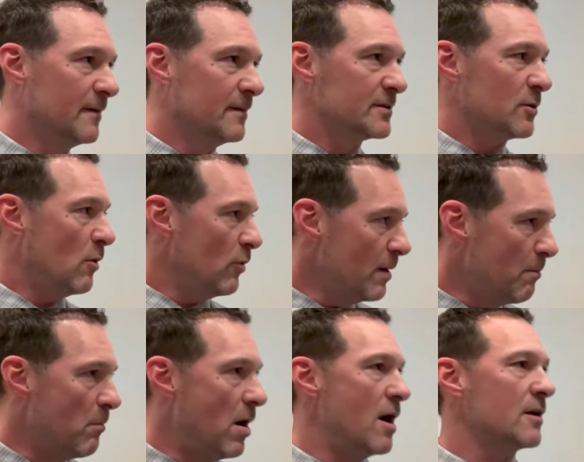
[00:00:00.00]
So I want to
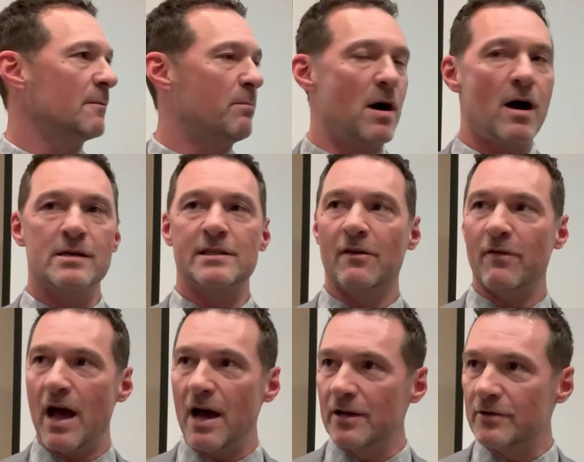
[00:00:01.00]
model positive
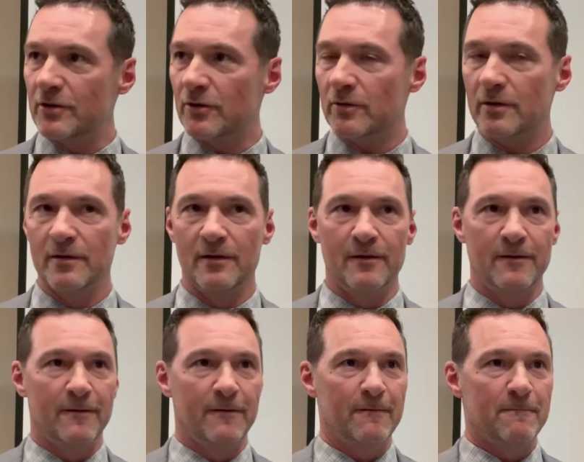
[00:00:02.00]
attitude.
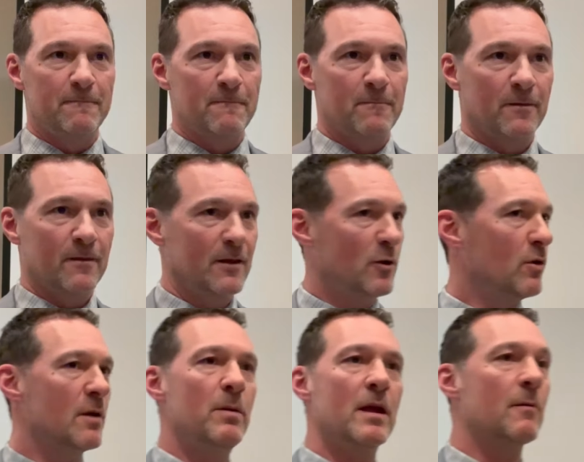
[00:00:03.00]
You don't want
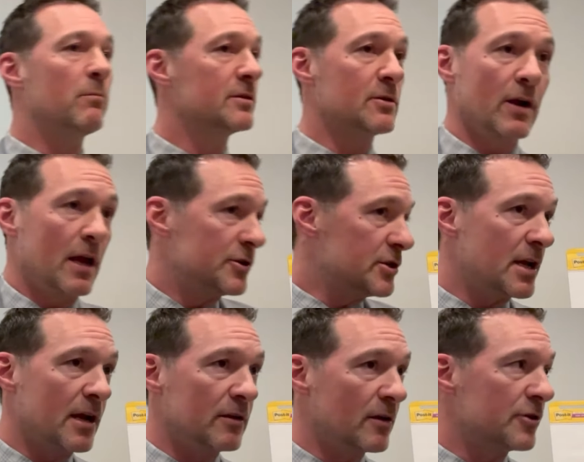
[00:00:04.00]
to be, so again, just take
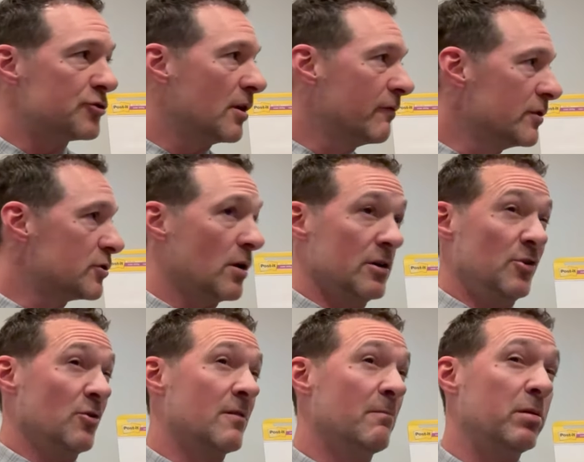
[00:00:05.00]
a look at your inventory. Do you
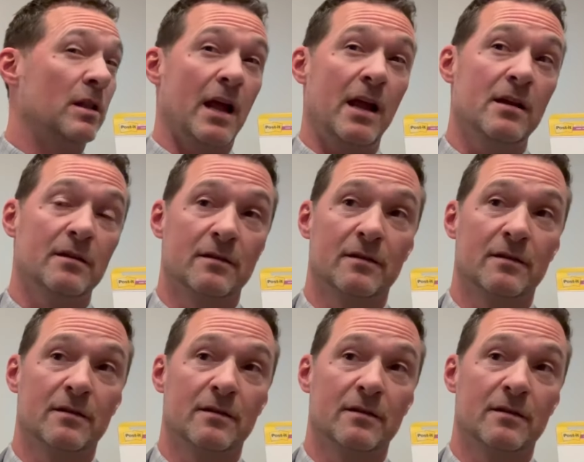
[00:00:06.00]
complain?